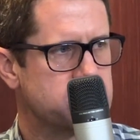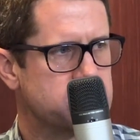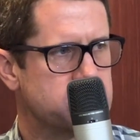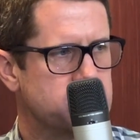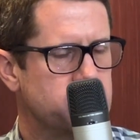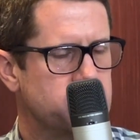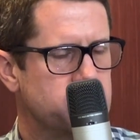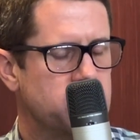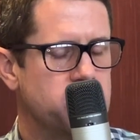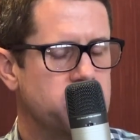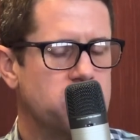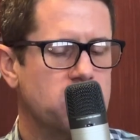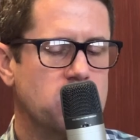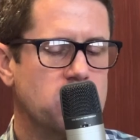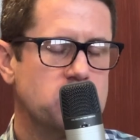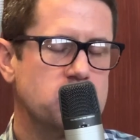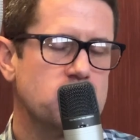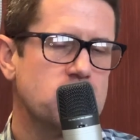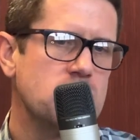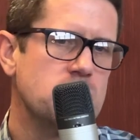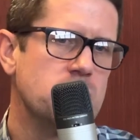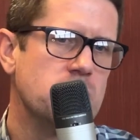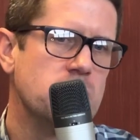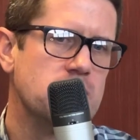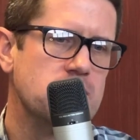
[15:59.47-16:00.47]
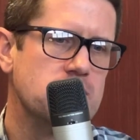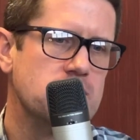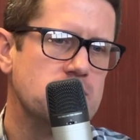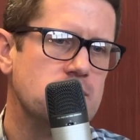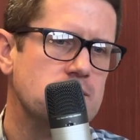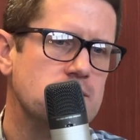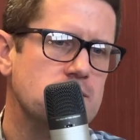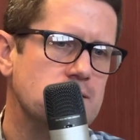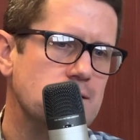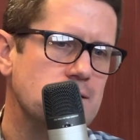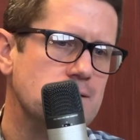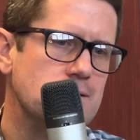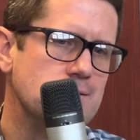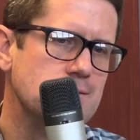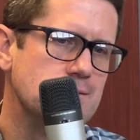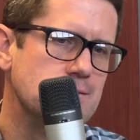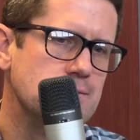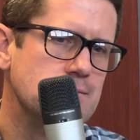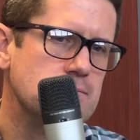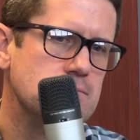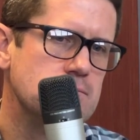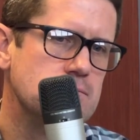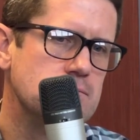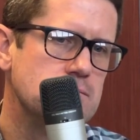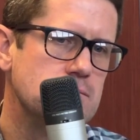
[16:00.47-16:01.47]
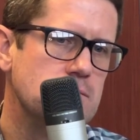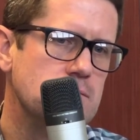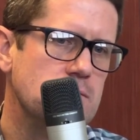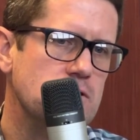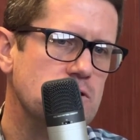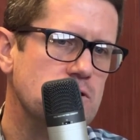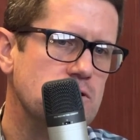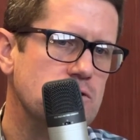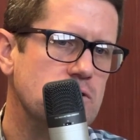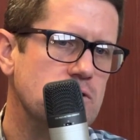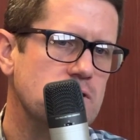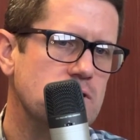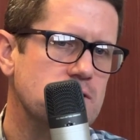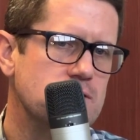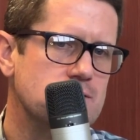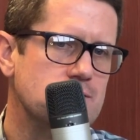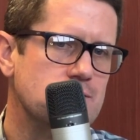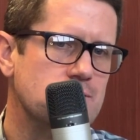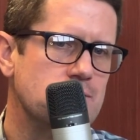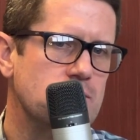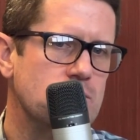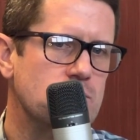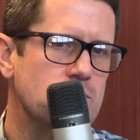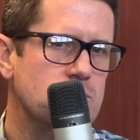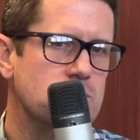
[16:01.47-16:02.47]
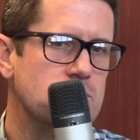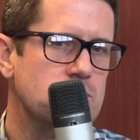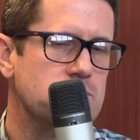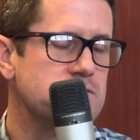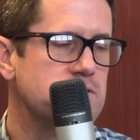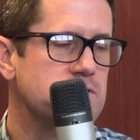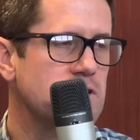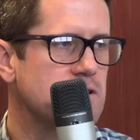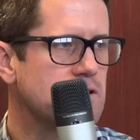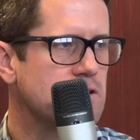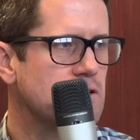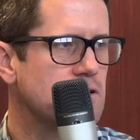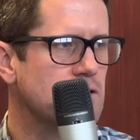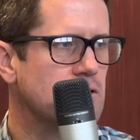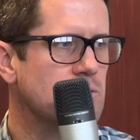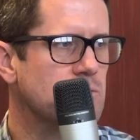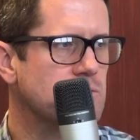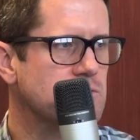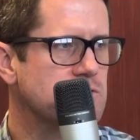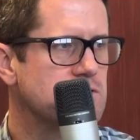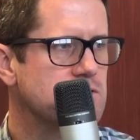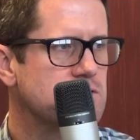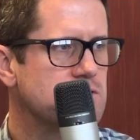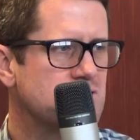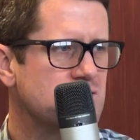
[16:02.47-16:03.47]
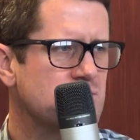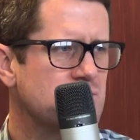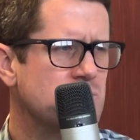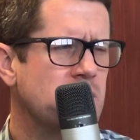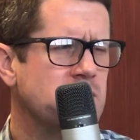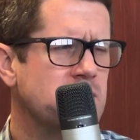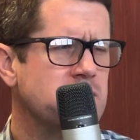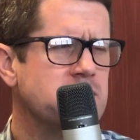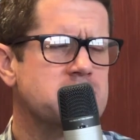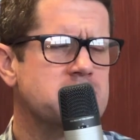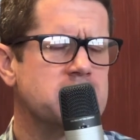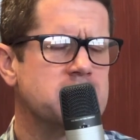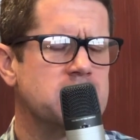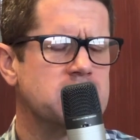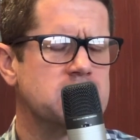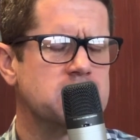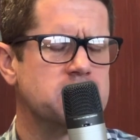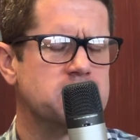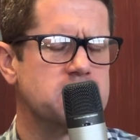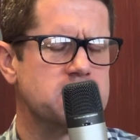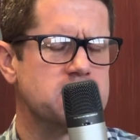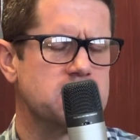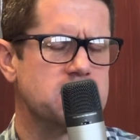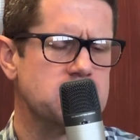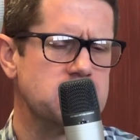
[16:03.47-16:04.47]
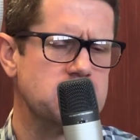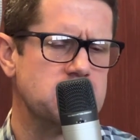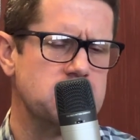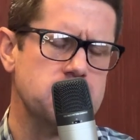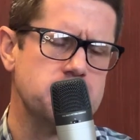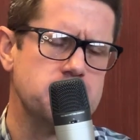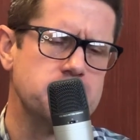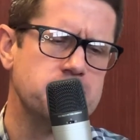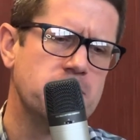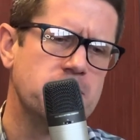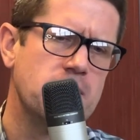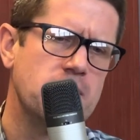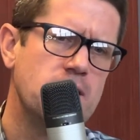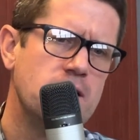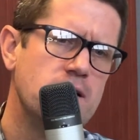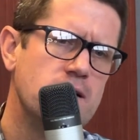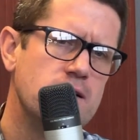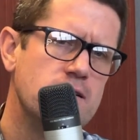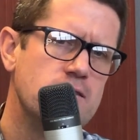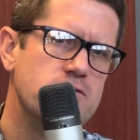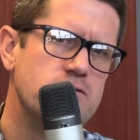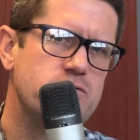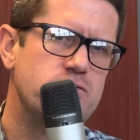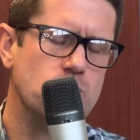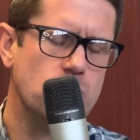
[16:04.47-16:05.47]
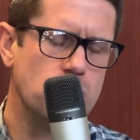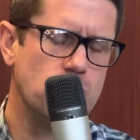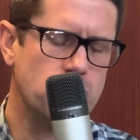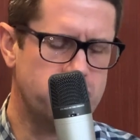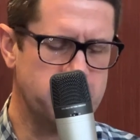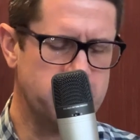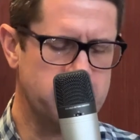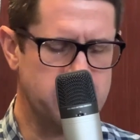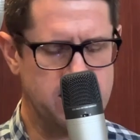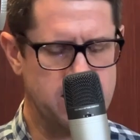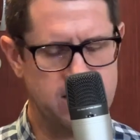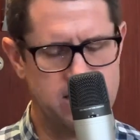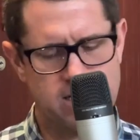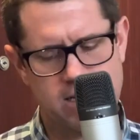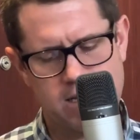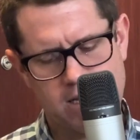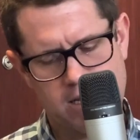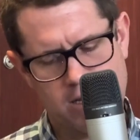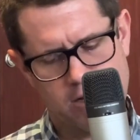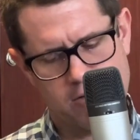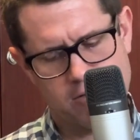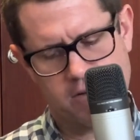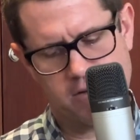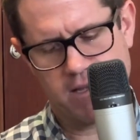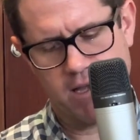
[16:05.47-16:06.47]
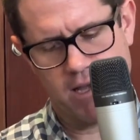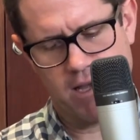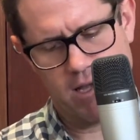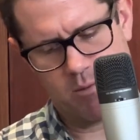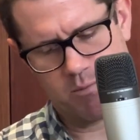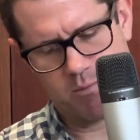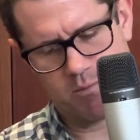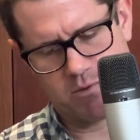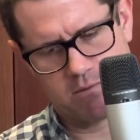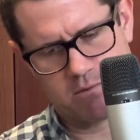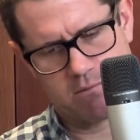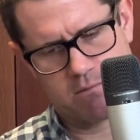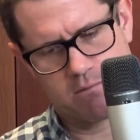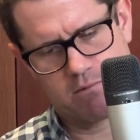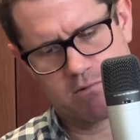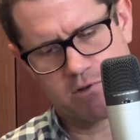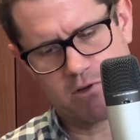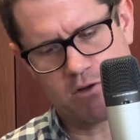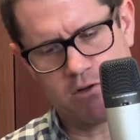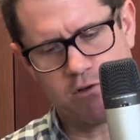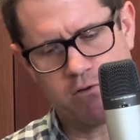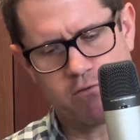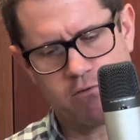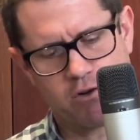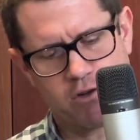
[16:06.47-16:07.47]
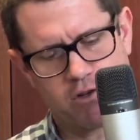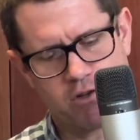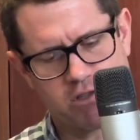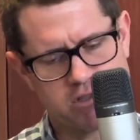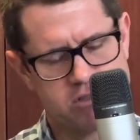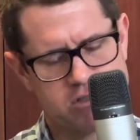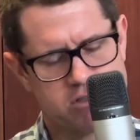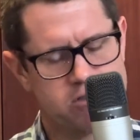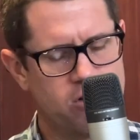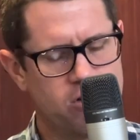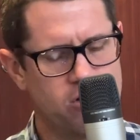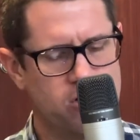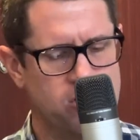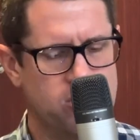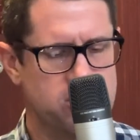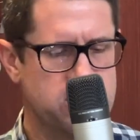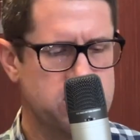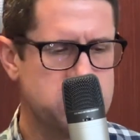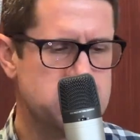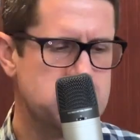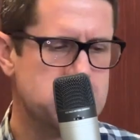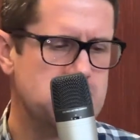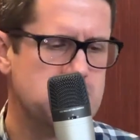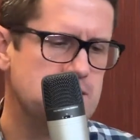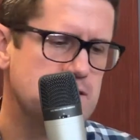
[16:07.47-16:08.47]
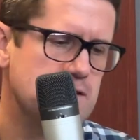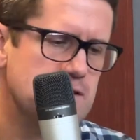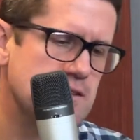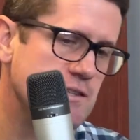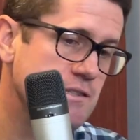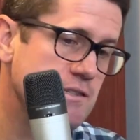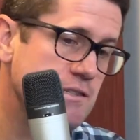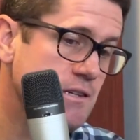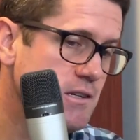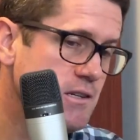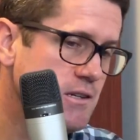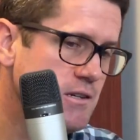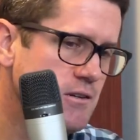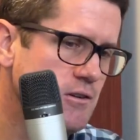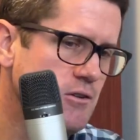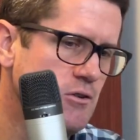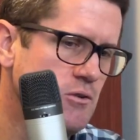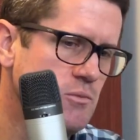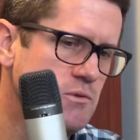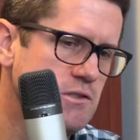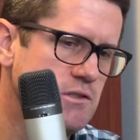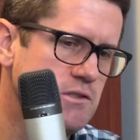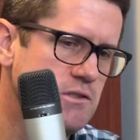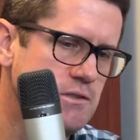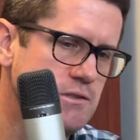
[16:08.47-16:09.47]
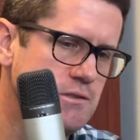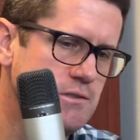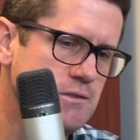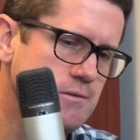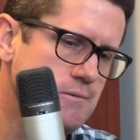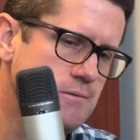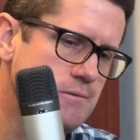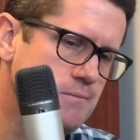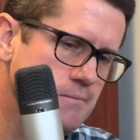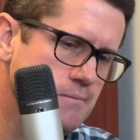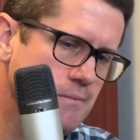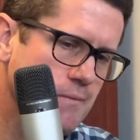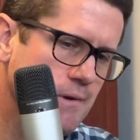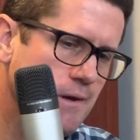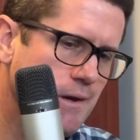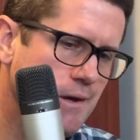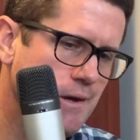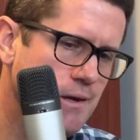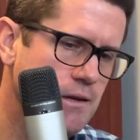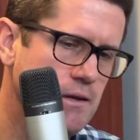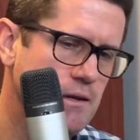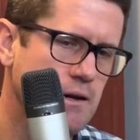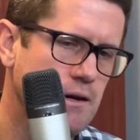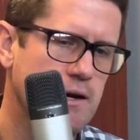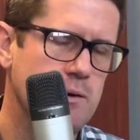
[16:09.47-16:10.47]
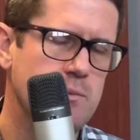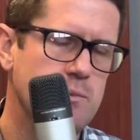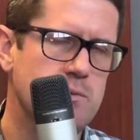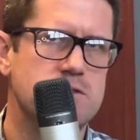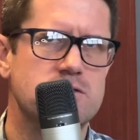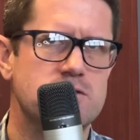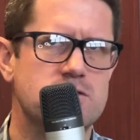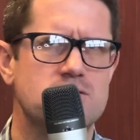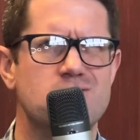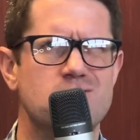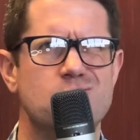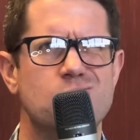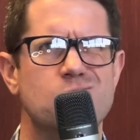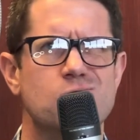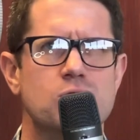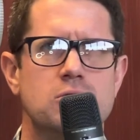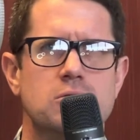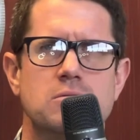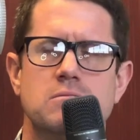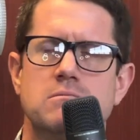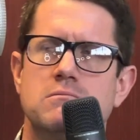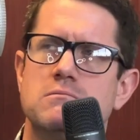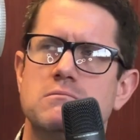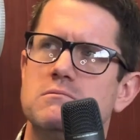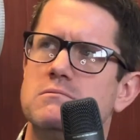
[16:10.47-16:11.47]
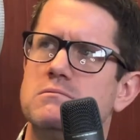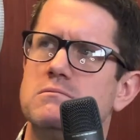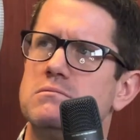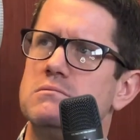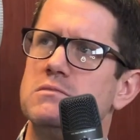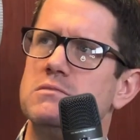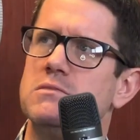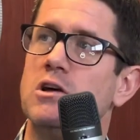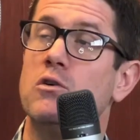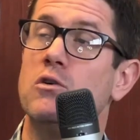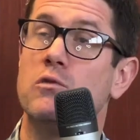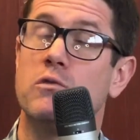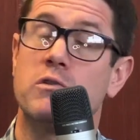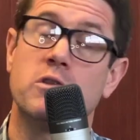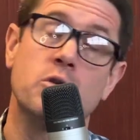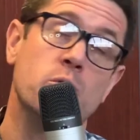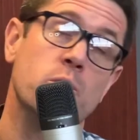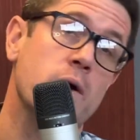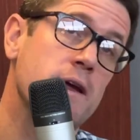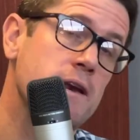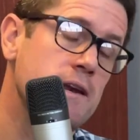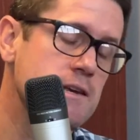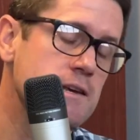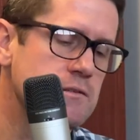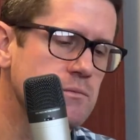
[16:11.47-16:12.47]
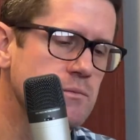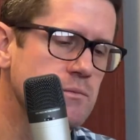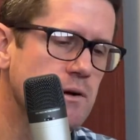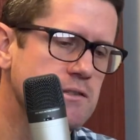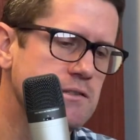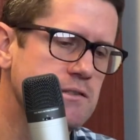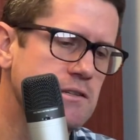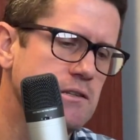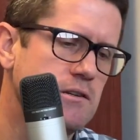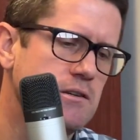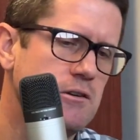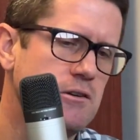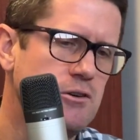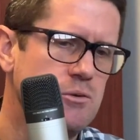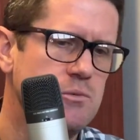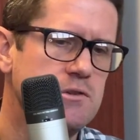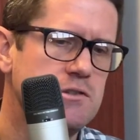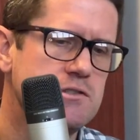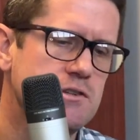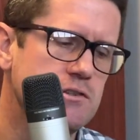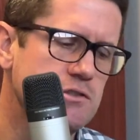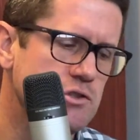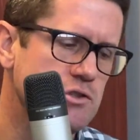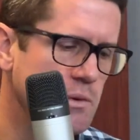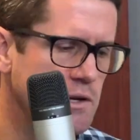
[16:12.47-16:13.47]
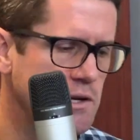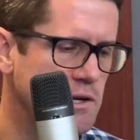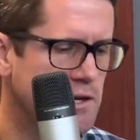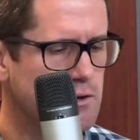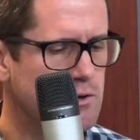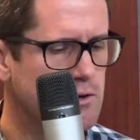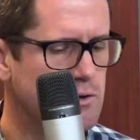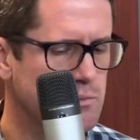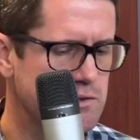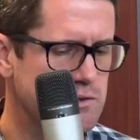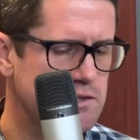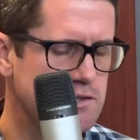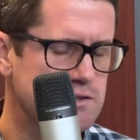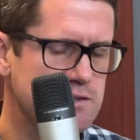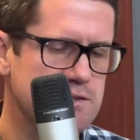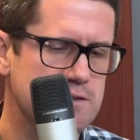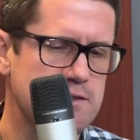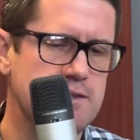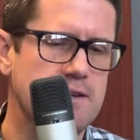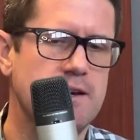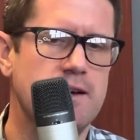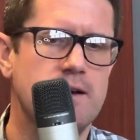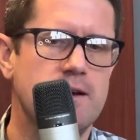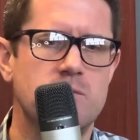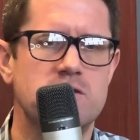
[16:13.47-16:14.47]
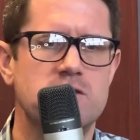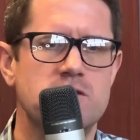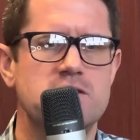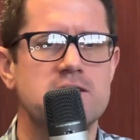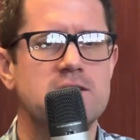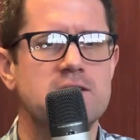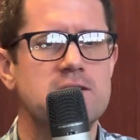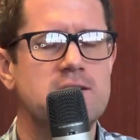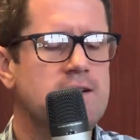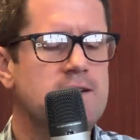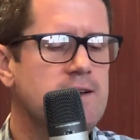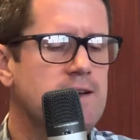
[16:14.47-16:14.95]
But I'm talking about a nucleus of the order of 10 kilometers, so about the size of a city. It will fit neatly over gaps. So you've got a star that's essentially 10 kilometers in diameter, or no, with a radius about 10 kilometers, so 20 kilometers in diameter.